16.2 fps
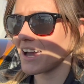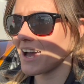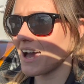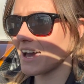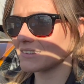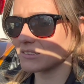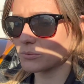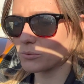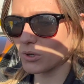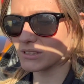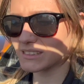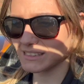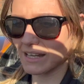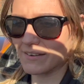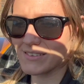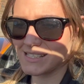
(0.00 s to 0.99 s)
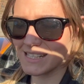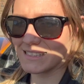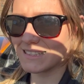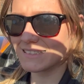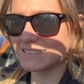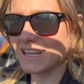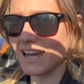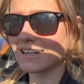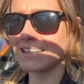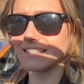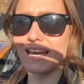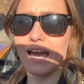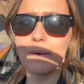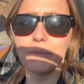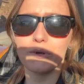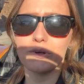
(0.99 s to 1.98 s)
And the 170 is exactly
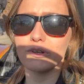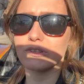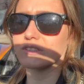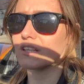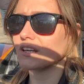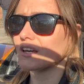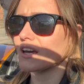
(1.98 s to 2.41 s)
that, because